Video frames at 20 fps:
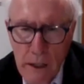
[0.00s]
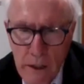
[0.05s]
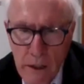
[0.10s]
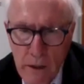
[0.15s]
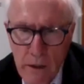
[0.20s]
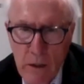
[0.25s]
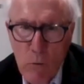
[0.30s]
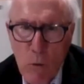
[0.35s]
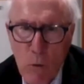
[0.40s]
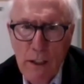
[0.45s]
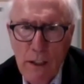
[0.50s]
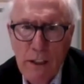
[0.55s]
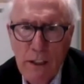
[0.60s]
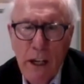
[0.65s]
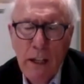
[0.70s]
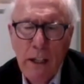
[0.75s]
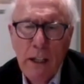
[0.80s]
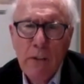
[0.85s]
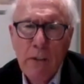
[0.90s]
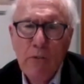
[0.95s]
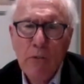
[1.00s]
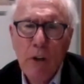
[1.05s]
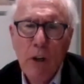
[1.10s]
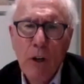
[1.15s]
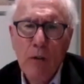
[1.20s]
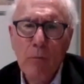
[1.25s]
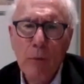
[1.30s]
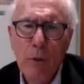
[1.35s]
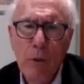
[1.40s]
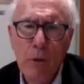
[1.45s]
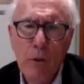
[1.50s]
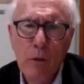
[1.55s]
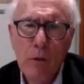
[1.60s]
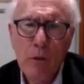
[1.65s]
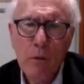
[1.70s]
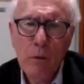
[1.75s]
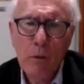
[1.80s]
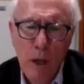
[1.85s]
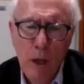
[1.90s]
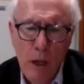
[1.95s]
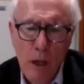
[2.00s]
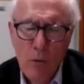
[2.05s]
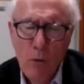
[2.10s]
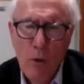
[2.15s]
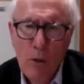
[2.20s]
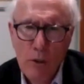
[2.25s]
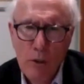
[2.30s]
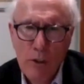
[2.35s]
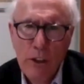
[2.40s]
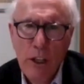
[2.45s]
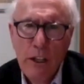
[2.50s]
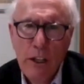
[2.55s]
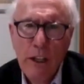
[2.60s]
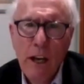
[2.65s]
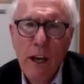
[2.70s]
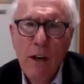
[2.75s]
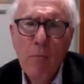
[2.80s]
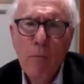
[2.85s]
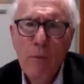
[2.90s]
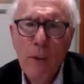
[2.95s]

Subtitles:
And the Waitangi Tribunal was set up.